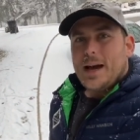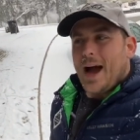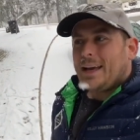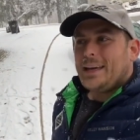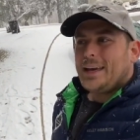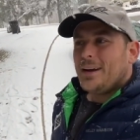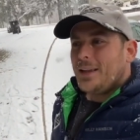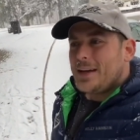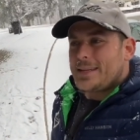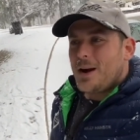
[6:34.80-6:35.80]
I could care
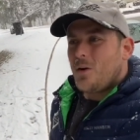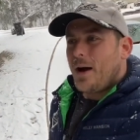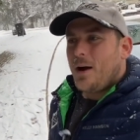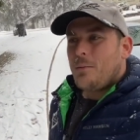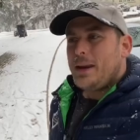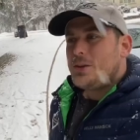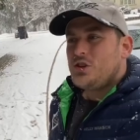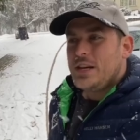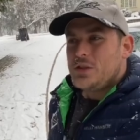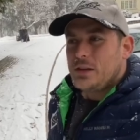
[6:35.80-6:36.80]
less how, how many
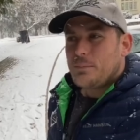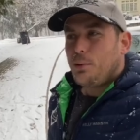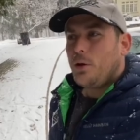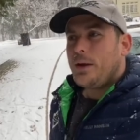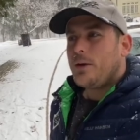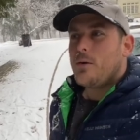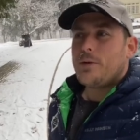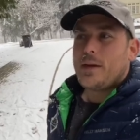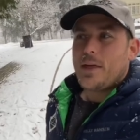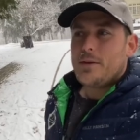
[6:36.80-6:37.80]
G's you can pull in it
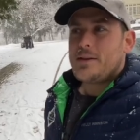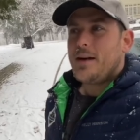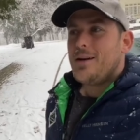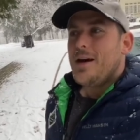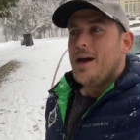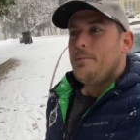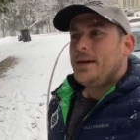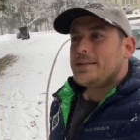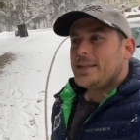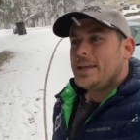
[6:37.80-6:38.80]
over the other tire
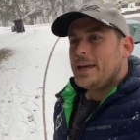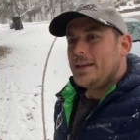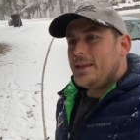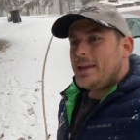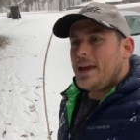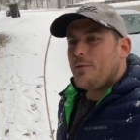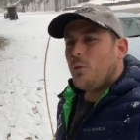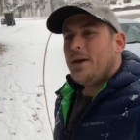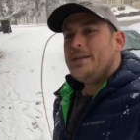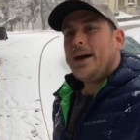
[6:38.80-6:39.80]
because at the end of the day, if
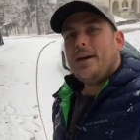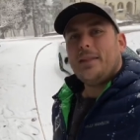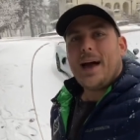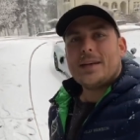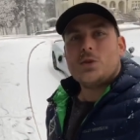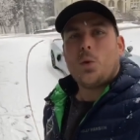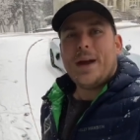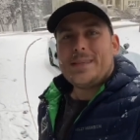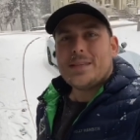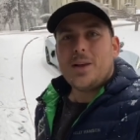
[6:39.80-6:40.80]
one tire lasts
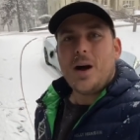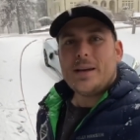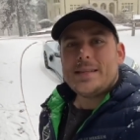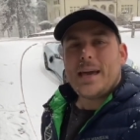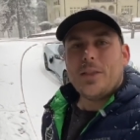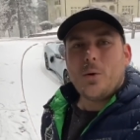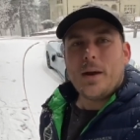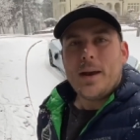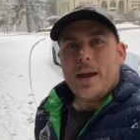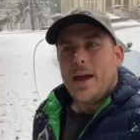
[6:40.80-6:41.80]
twice as long as the other
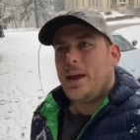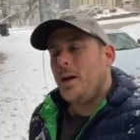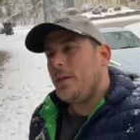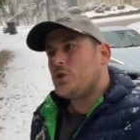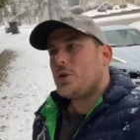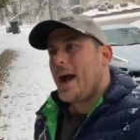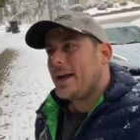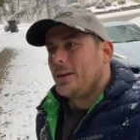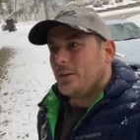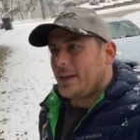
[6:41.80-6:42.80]
one and on the
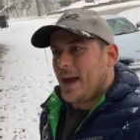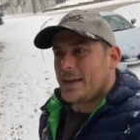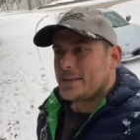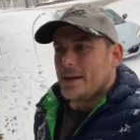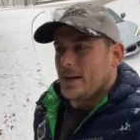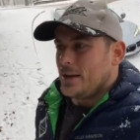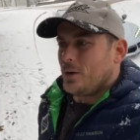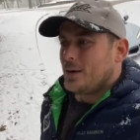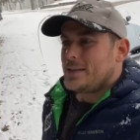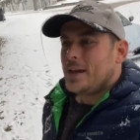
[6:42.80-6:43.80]
track it only has you
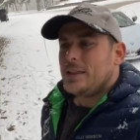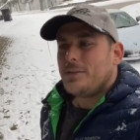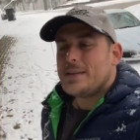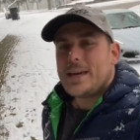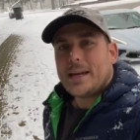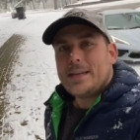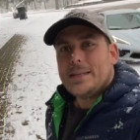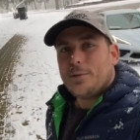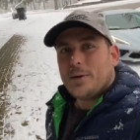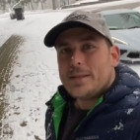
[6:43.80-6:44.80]
know, a tenth of a second
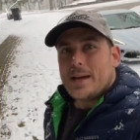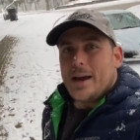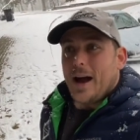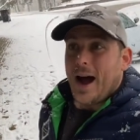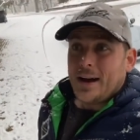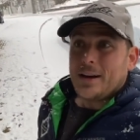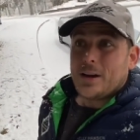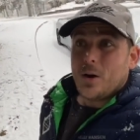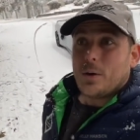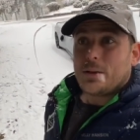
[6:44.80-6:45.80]
difference, I'm going to
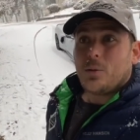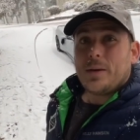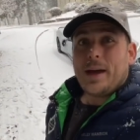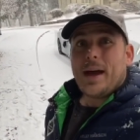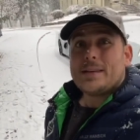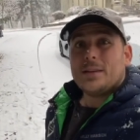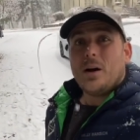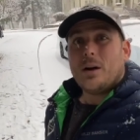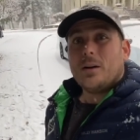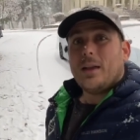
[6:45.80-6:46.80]
go with the one that has a
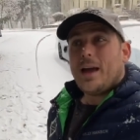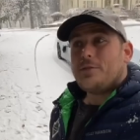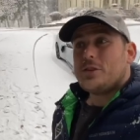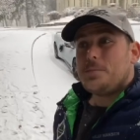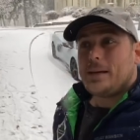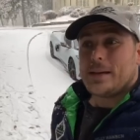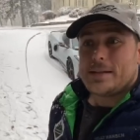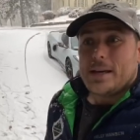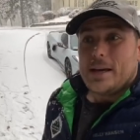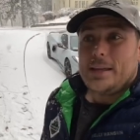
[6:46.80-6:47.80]
longer life just
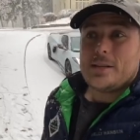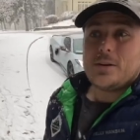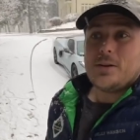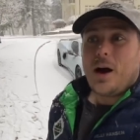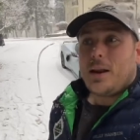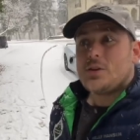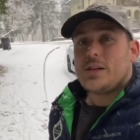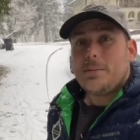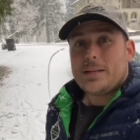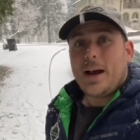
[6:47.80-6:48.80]
because these are not a
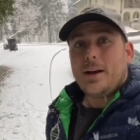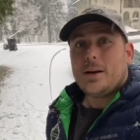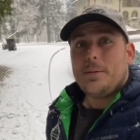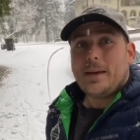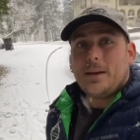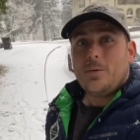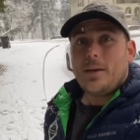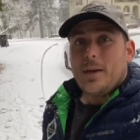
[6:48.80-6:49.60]
cheap tire to begin with.